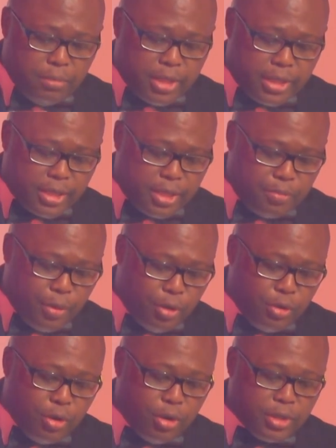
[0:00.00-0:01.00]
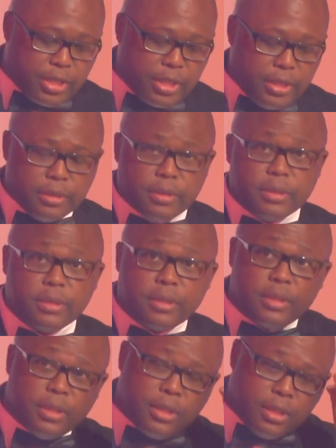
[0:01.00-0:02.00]
Mr. Sipho Nkosi.
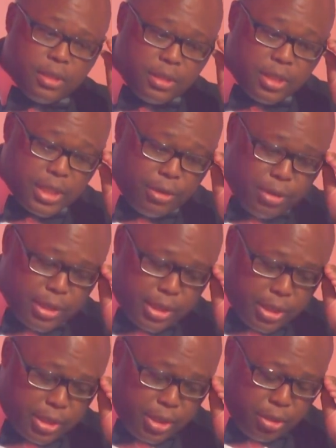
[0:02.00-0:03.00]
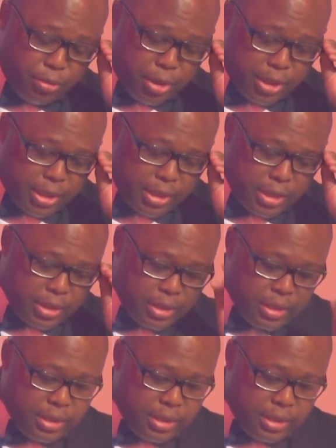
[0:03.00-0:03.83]
These are our distinguished